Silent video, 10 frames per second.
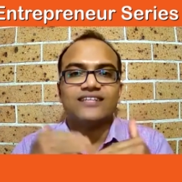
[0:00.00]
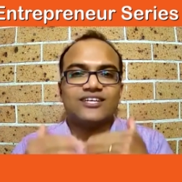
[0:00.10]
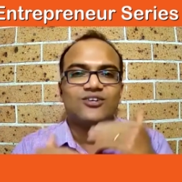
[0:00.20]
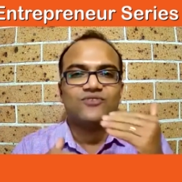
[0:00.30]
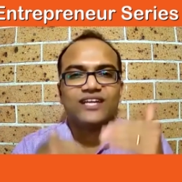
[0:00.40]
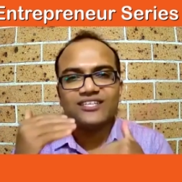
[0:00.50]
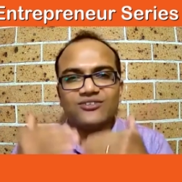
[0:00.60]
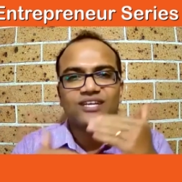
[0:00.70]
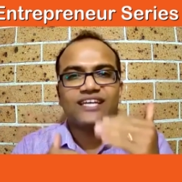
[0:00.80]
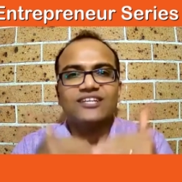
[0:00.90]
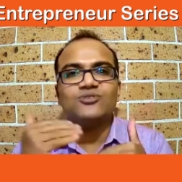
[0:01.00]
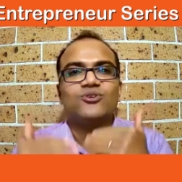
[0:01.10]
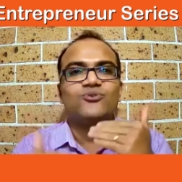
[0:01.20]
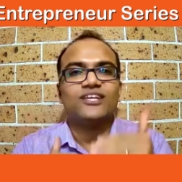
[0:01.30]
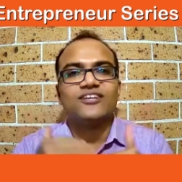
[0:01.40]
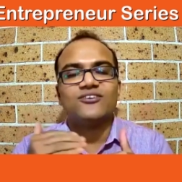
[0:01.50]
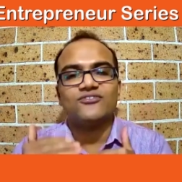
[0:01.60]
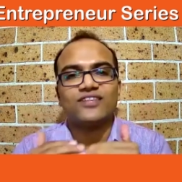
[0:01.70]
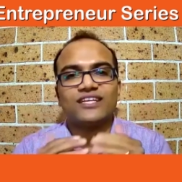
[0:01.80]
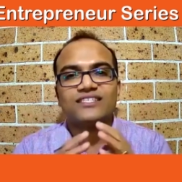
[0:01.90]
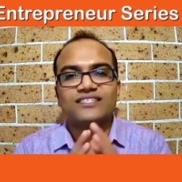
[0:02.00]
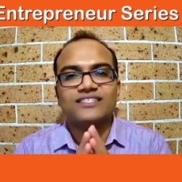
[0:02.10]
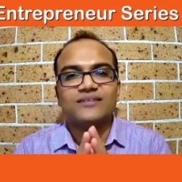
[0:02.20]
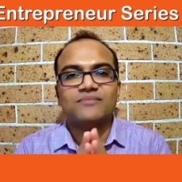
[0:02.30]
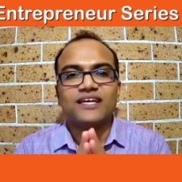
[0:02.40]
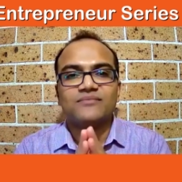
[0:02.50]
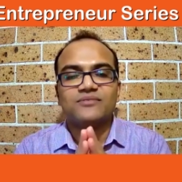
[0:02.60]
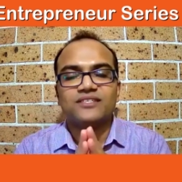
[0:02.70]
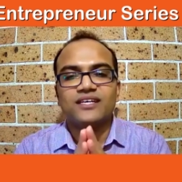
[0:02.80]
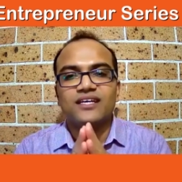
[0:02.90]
Like, we like to get into a routine of things, and sometimes